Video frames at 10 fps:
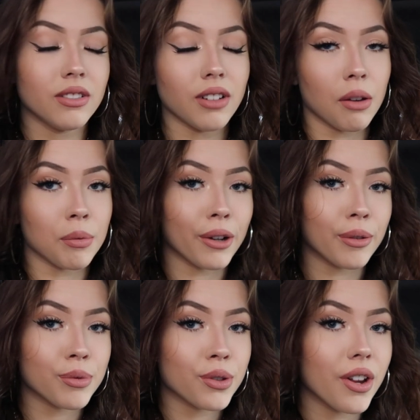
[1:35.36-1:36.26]
like my
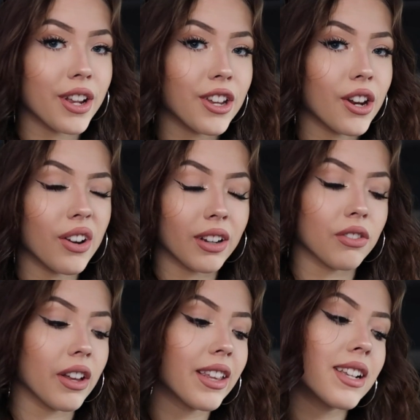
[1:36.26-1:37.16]
home screen, you know, and I can
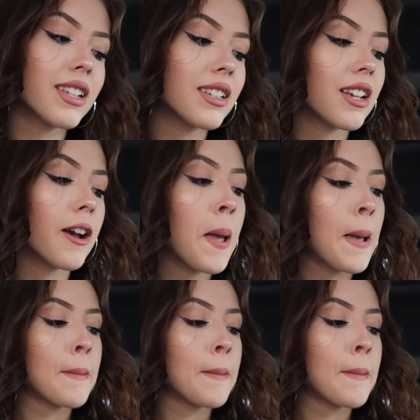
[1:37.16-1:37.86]
find things easier.